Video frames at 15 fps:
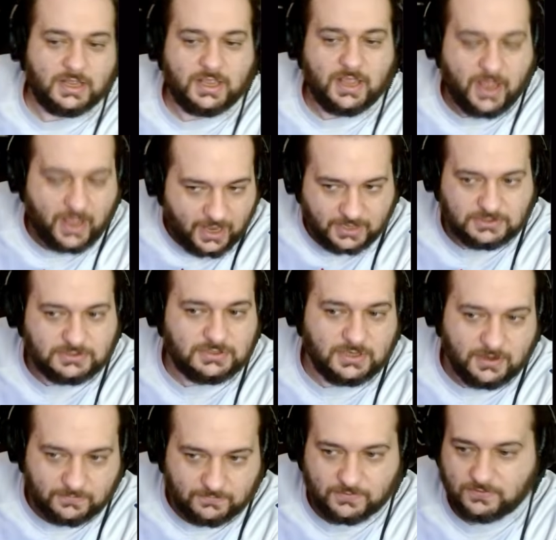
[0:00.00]
Cats
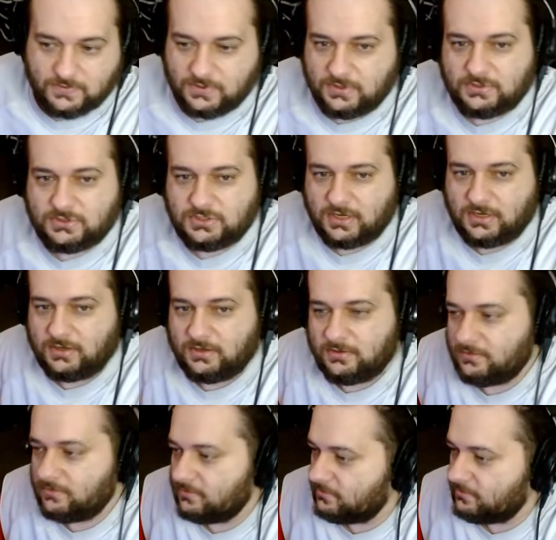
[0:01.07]
everywhere. Shout out.